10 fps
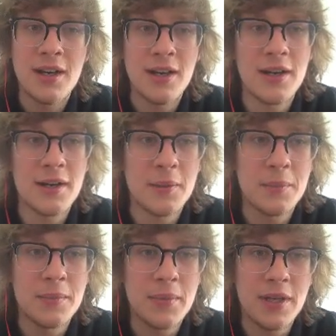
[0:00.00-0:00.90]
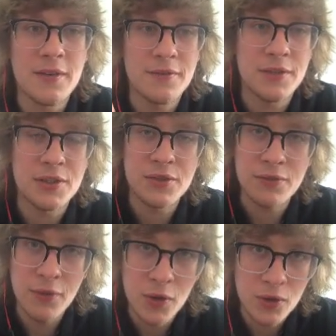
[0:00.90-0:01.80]
If it's
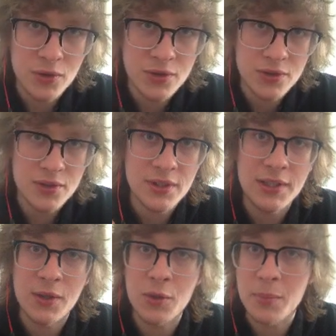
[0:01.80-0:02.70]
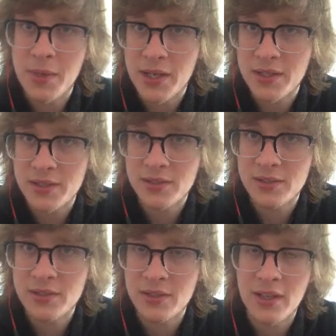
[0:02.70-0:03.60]
false, then the code
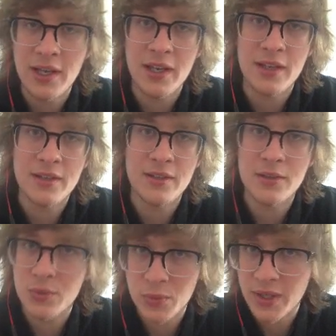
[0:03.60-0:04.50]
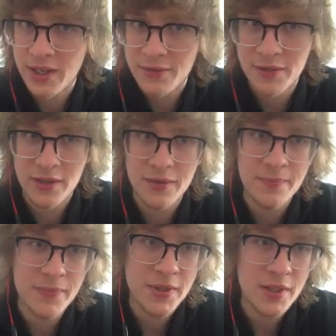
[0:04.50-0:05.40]
panics and we get a fail.
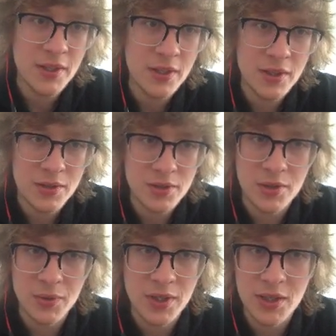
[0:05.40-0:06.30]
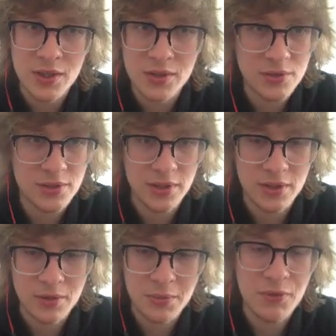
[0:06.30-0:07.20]
So in here,
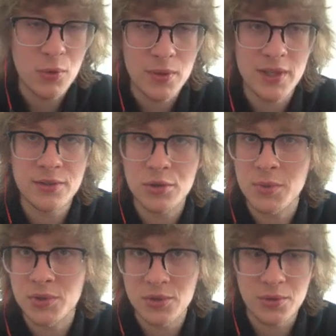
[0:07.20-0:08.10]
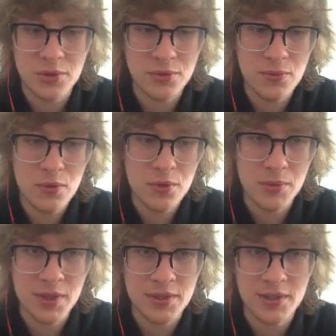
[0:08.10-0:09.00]
say, before we had 2 plus 2 equals 4,
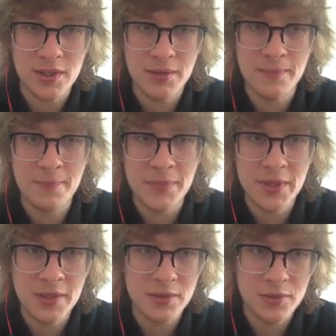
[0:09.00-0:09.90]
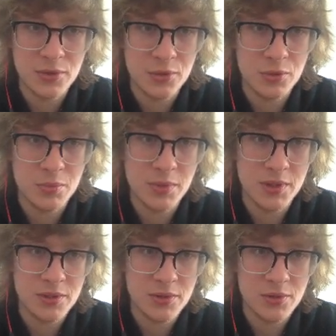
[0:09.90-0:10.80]
we can say 2
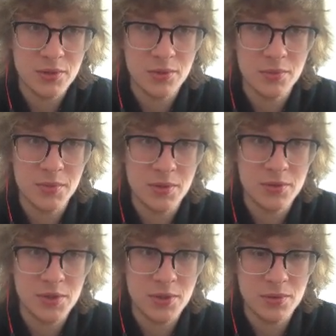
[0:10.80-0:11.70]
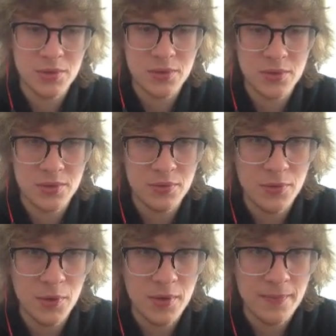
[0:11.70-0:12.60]
plus 2 equals
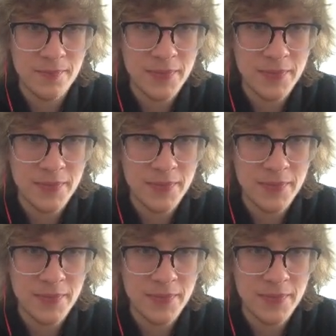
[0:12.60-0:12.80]
4.